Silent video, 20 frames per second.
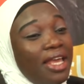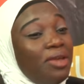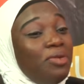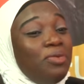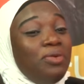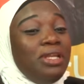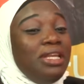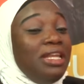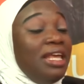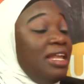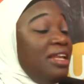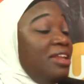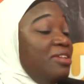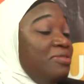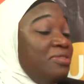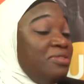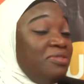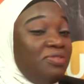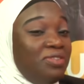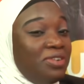we nearly
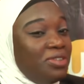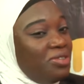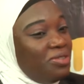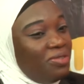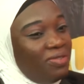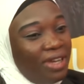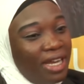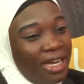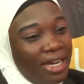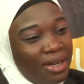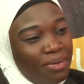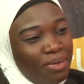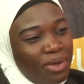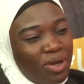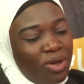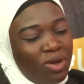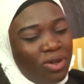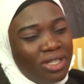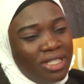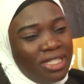even fought over it
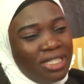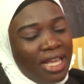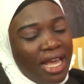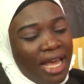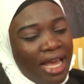because